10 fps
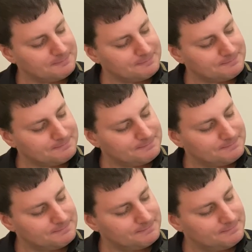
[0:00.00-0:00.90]

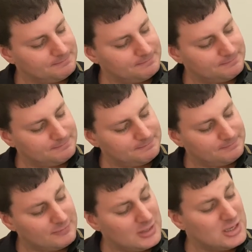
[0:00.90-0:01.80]

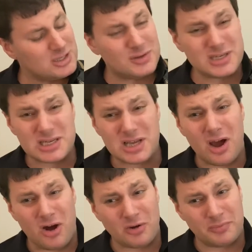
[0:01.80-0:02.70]
so this is an
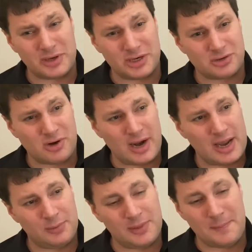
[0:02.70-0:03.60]
augmented
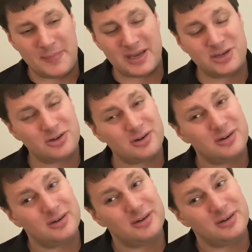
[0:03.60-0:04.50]
triad with a major
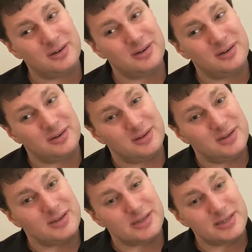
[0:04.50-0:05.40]

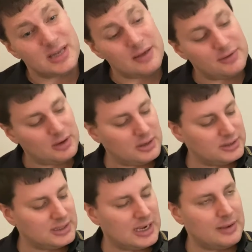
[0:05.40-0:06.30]
7 on
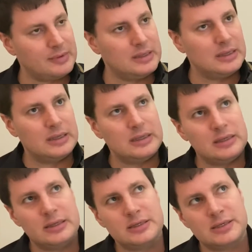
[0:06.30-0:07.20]
top.
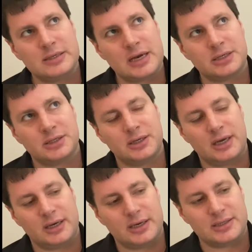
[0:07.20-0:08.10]
This is
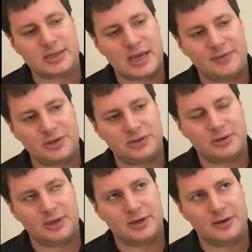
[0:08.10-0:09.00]
actually a sound that you'll
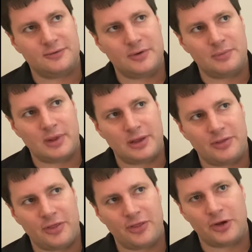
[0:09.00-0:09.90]
hear from like
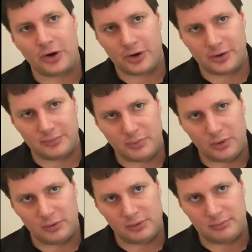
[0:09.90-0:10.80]
the 3rd
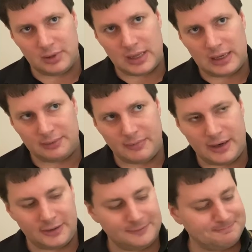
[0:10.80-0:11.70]
mode of melodic
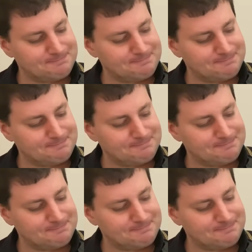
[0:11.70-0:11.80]
minor.